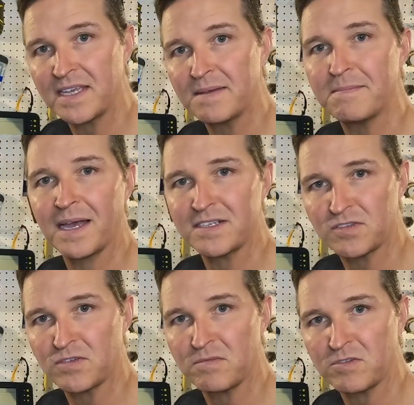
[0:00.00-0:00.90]
in my
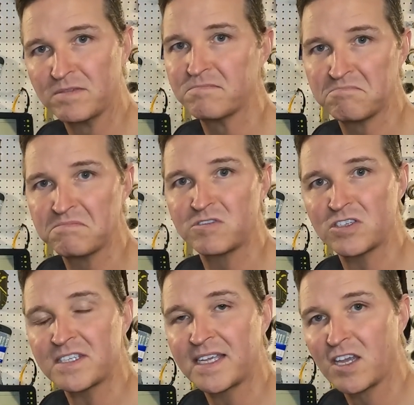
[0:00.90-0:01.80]
description,
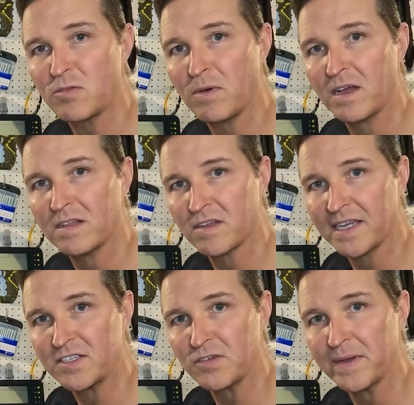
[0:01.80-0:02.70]
just in case you want to
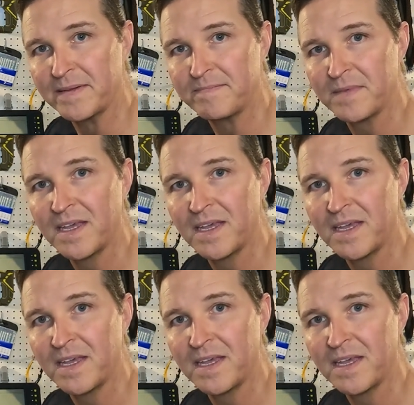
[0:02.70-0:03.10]
look into it.